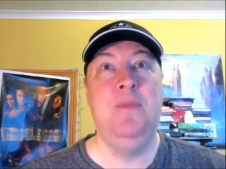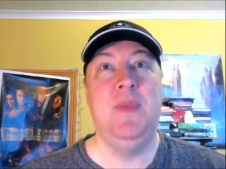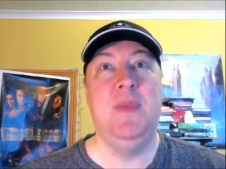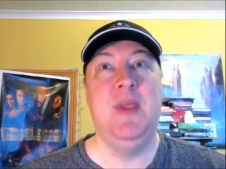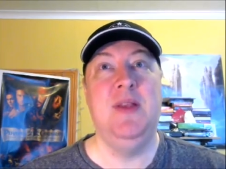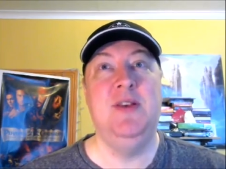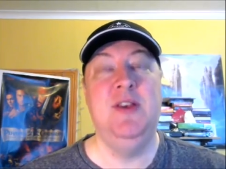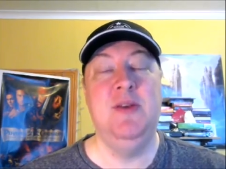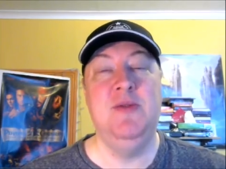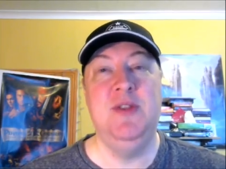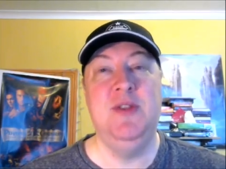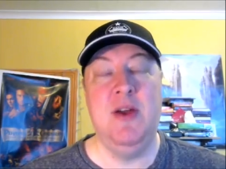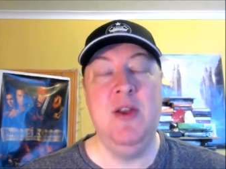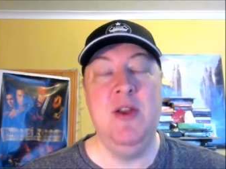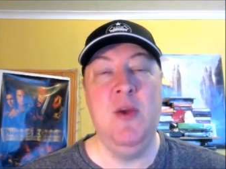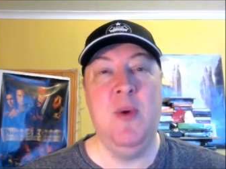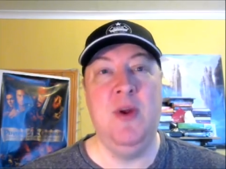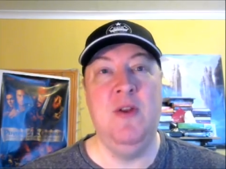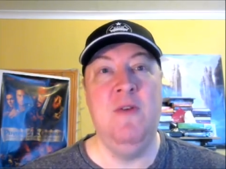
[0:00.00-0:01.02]
And she was the
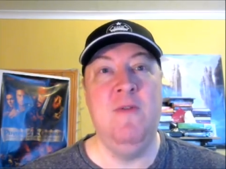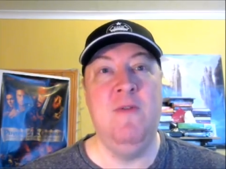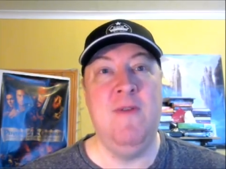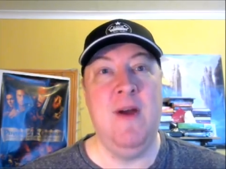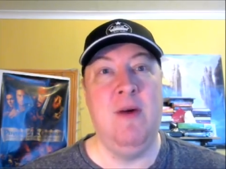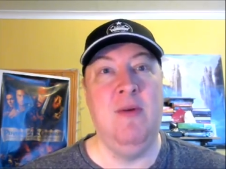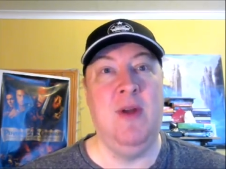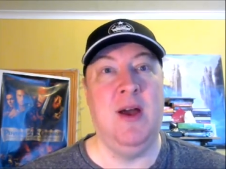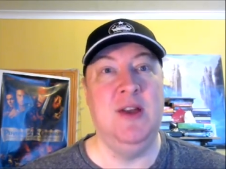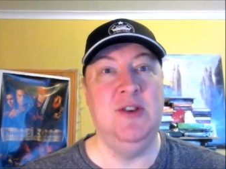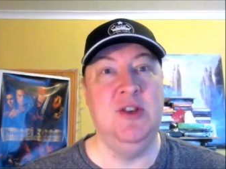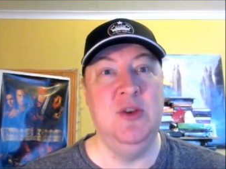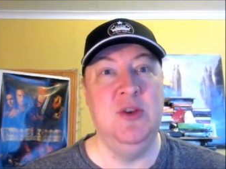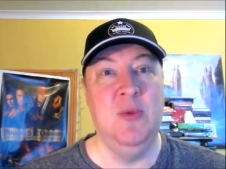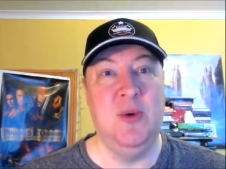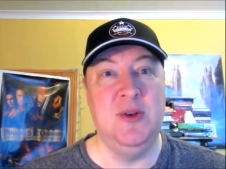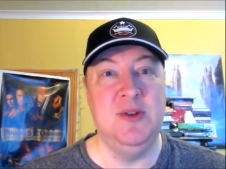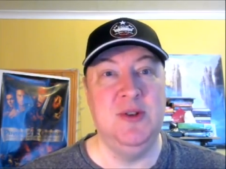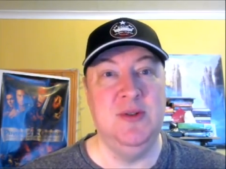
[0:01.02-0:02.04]
only one who felt like she
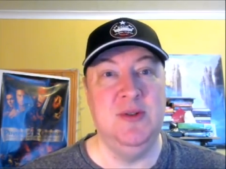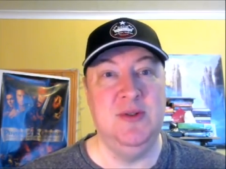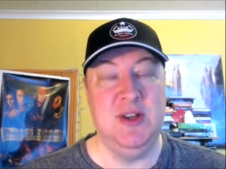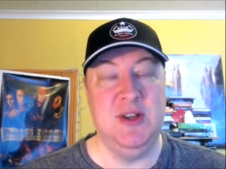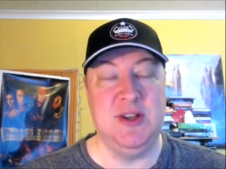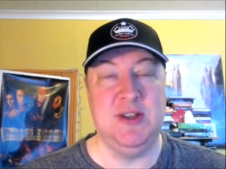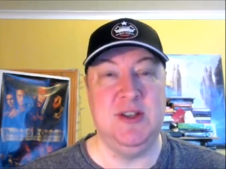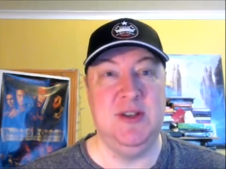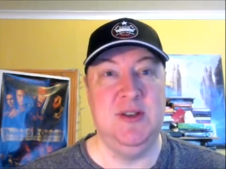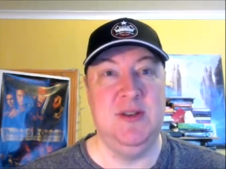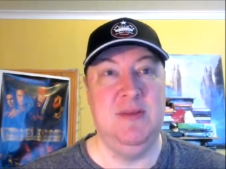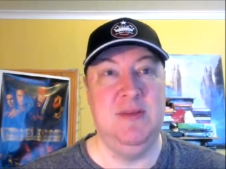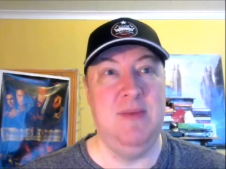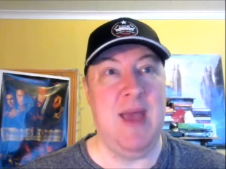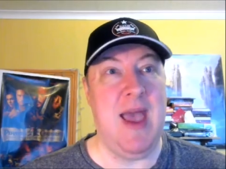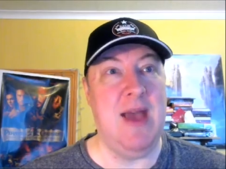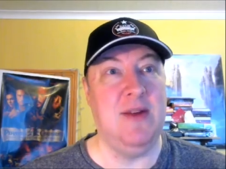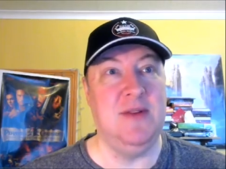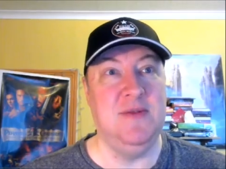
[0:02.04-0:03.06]
wasn't just
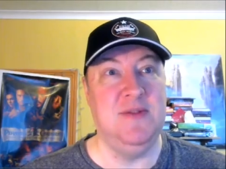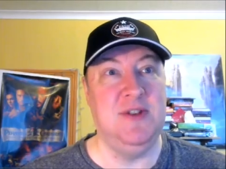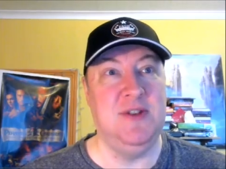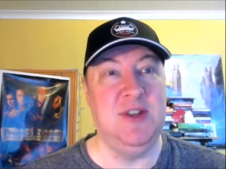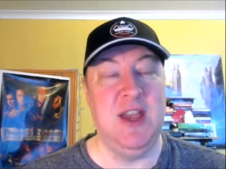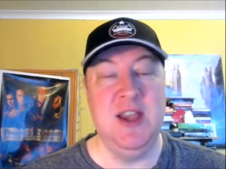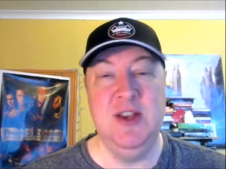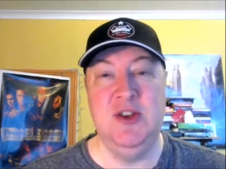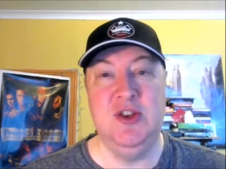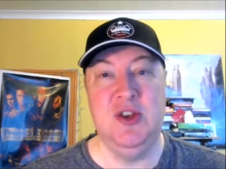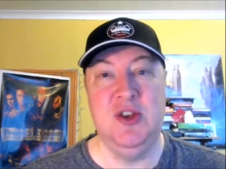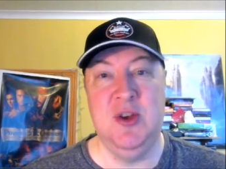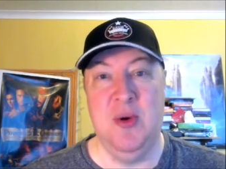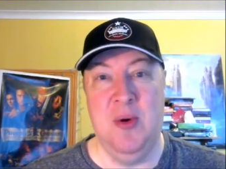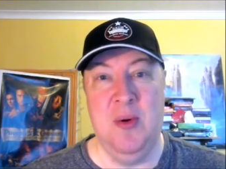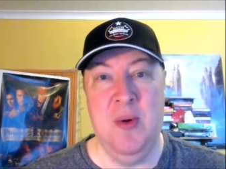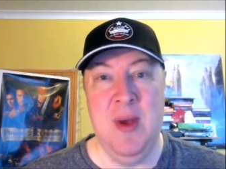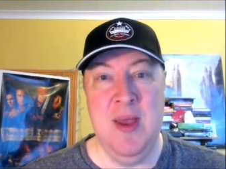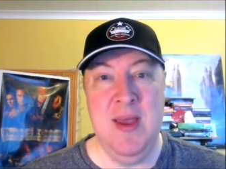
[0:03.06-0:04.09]
out of stage
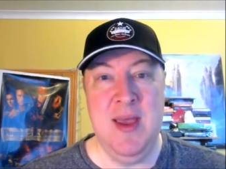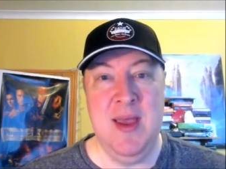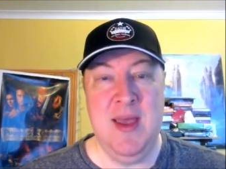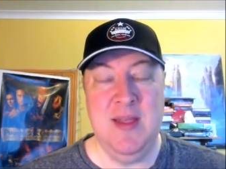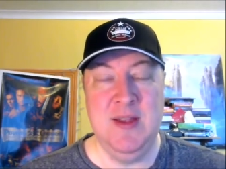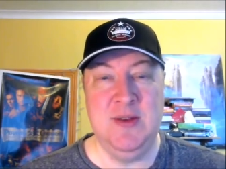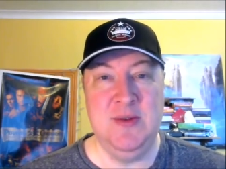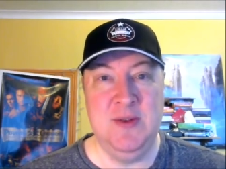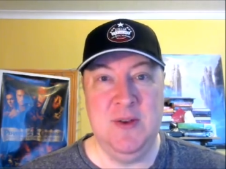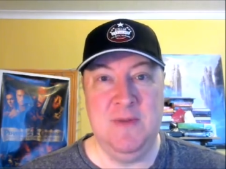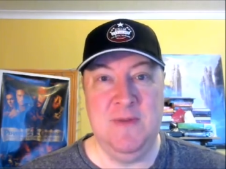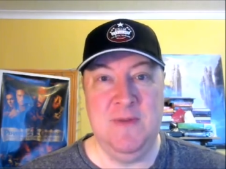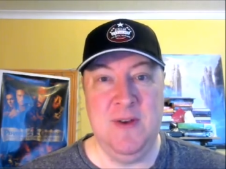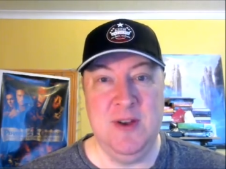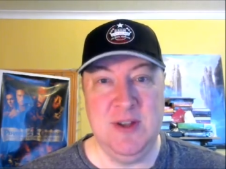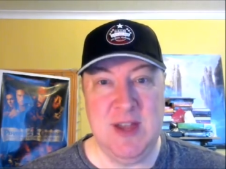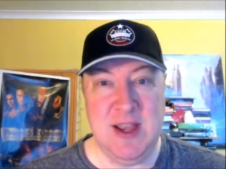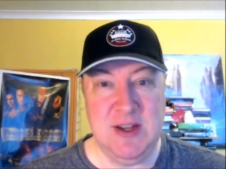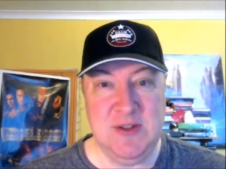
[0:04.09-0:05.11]
school and this was her
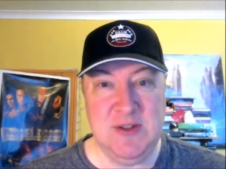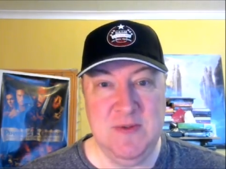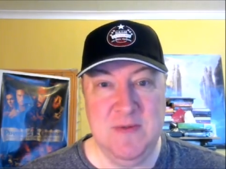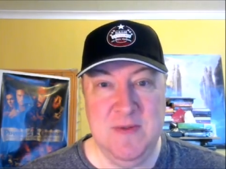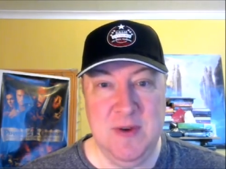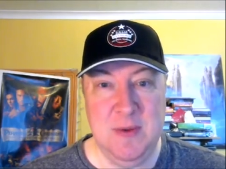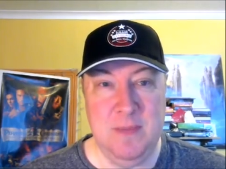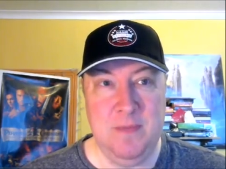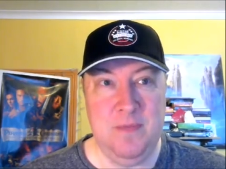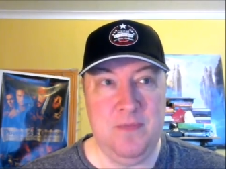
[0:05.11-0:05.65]
first action film.